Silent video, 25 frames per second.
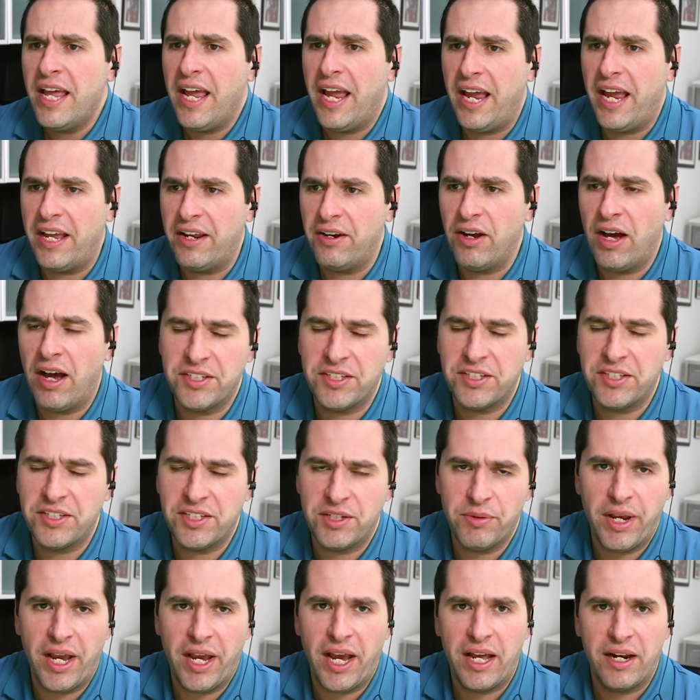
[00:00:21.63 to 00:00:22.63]
And
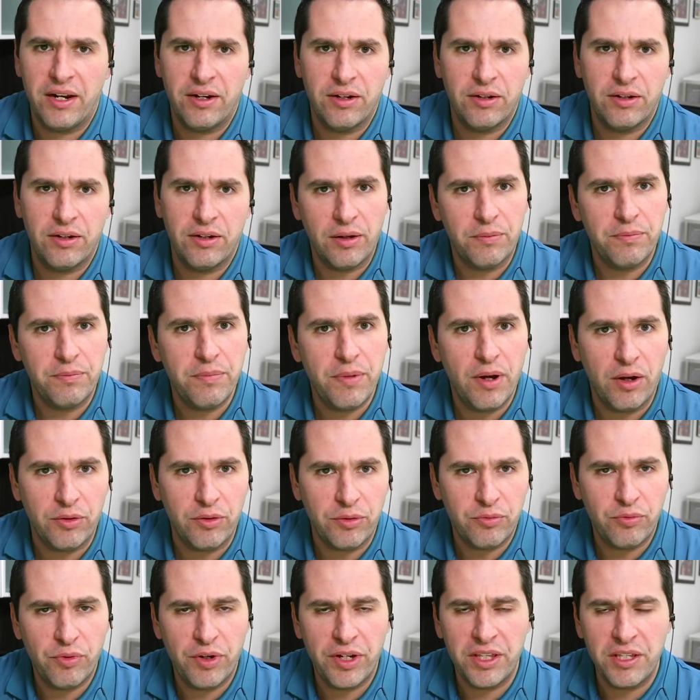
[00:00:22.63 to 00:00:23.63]
obviously we had
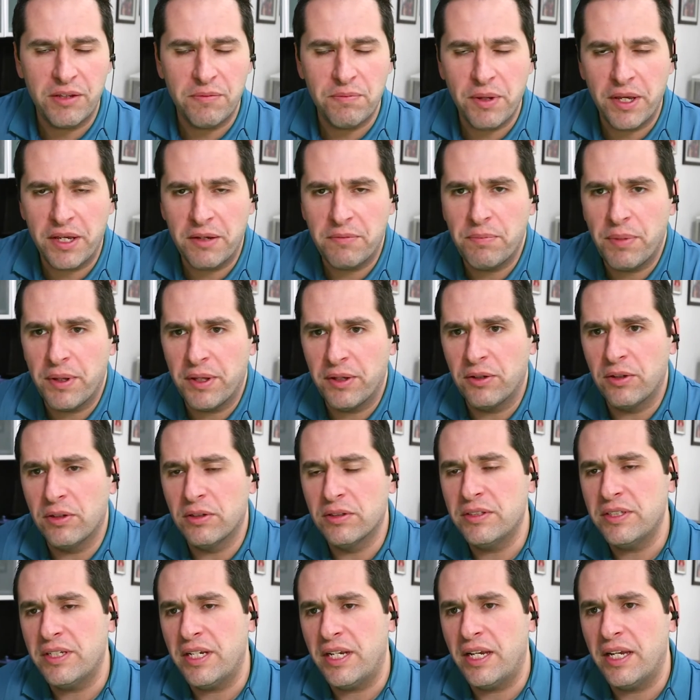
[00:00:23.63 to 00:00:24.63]
a really big
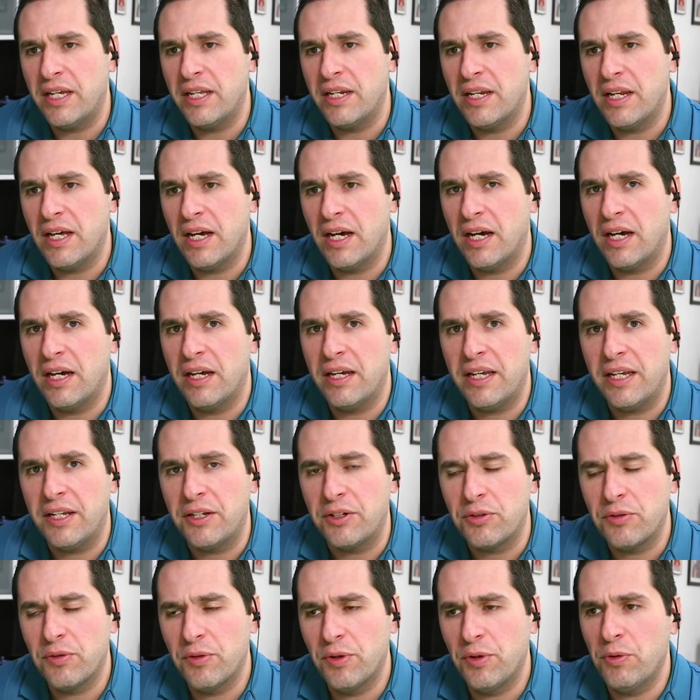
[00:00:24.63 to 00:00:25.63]
build
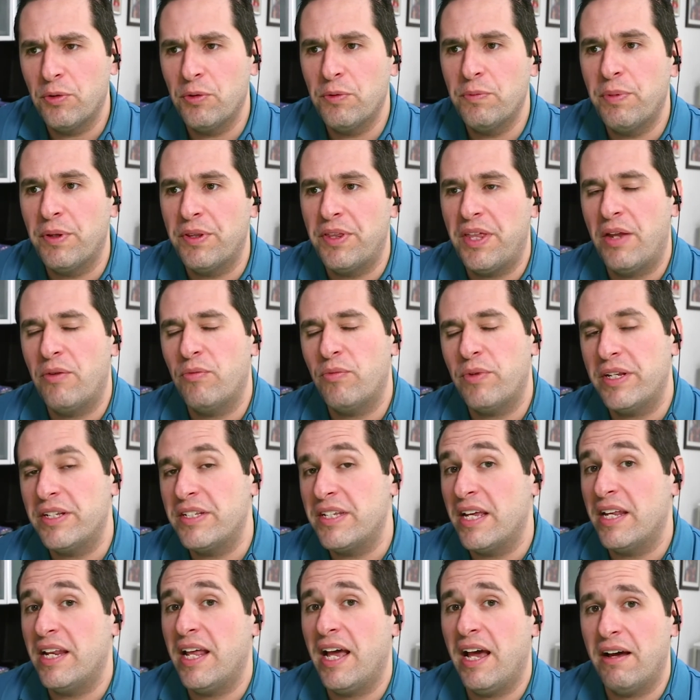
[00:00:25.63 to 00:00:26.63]
in crude, but then we
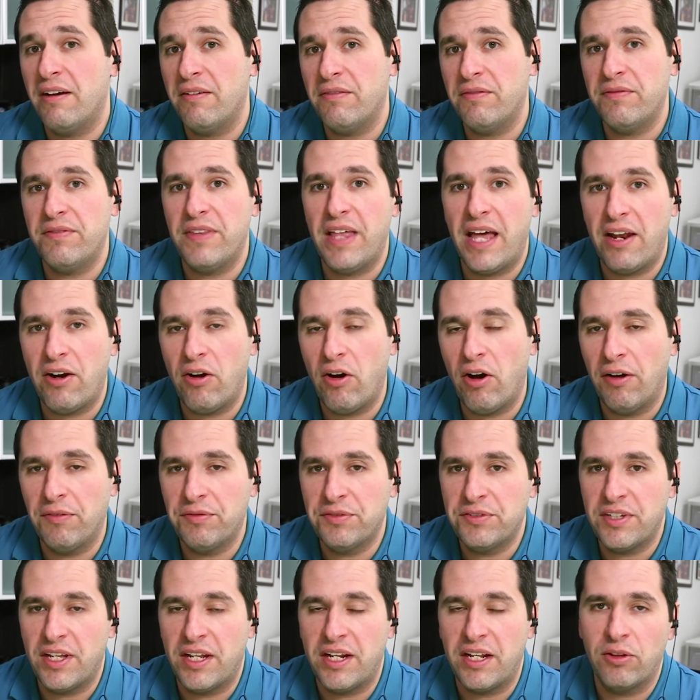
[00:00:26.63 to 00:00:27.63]
did have that
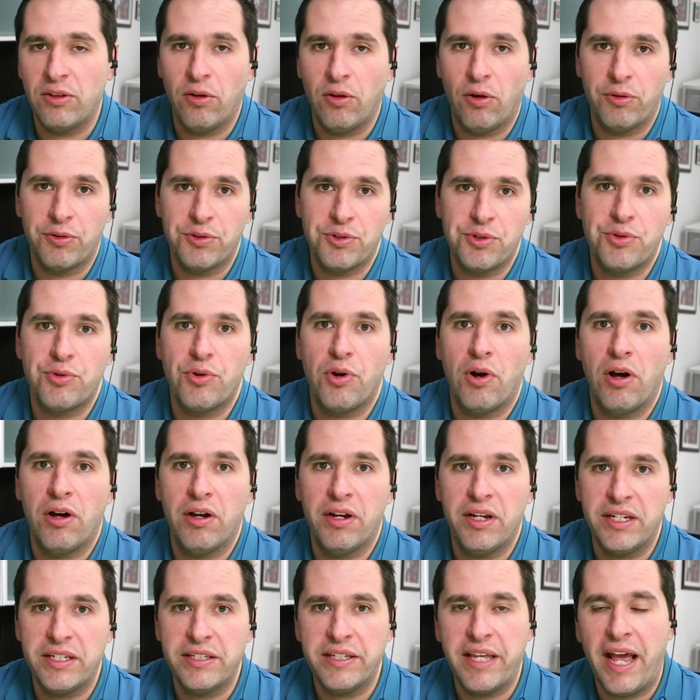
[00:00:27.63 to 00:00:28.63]
offsetting large draw
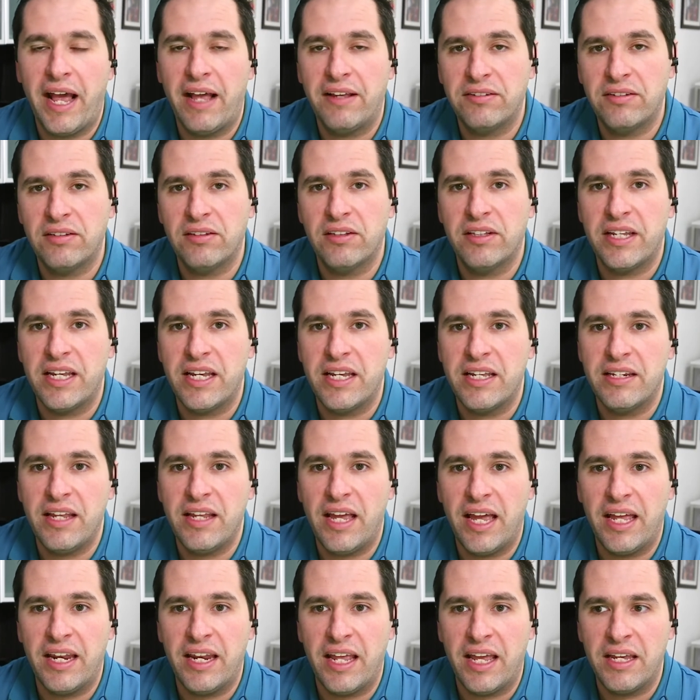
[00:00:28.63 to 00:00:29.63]
in gasoline
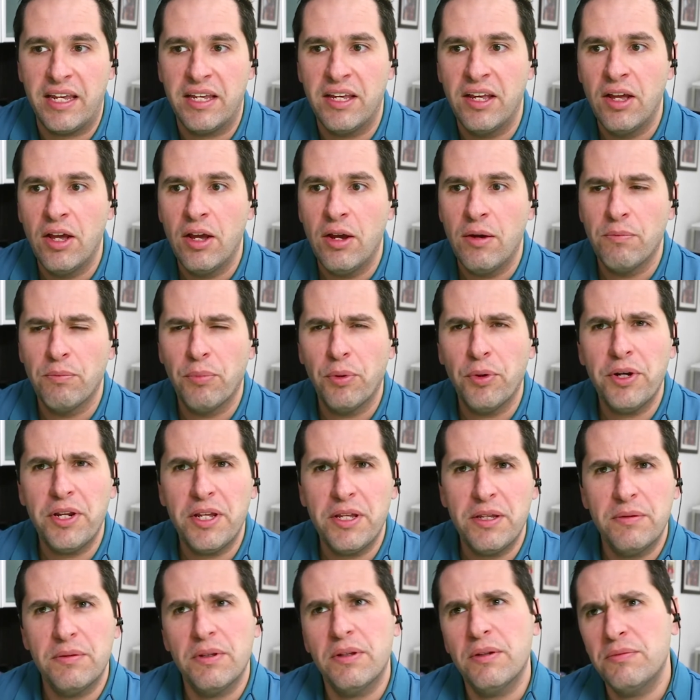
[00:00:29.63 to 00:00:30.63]
and a
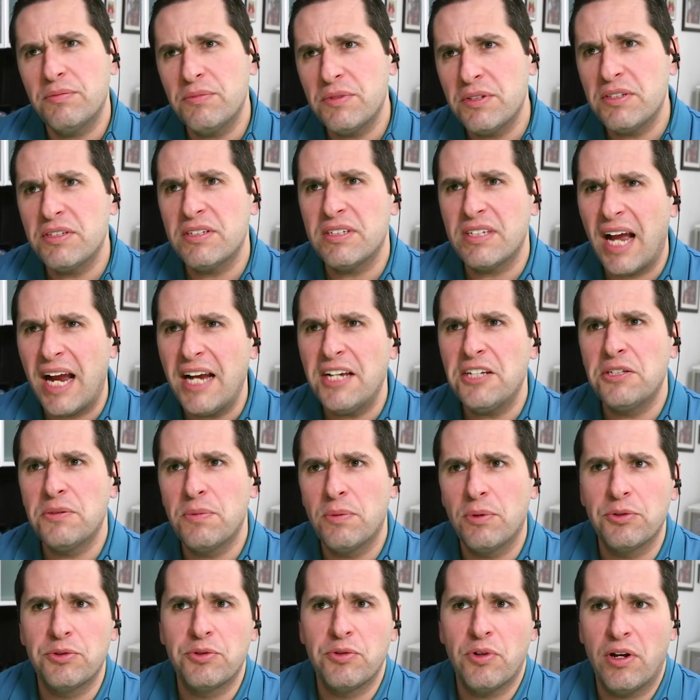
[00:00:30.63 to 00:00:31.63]
pretty
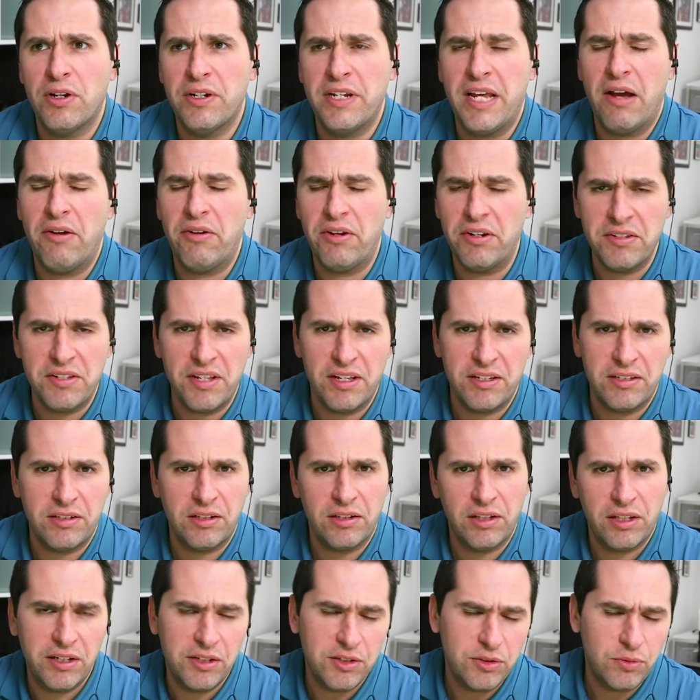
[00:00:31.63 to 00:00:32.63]
sizable drawdown in
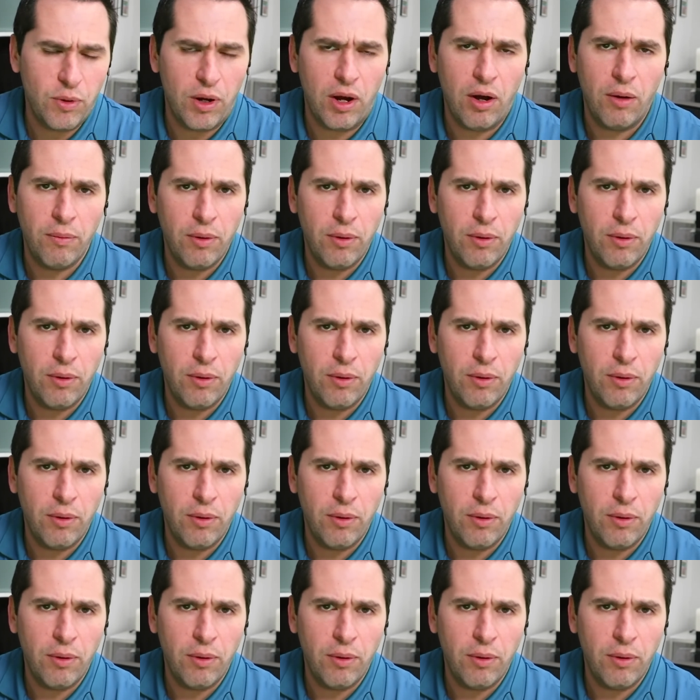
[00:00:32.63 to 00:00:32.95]
distillate as well.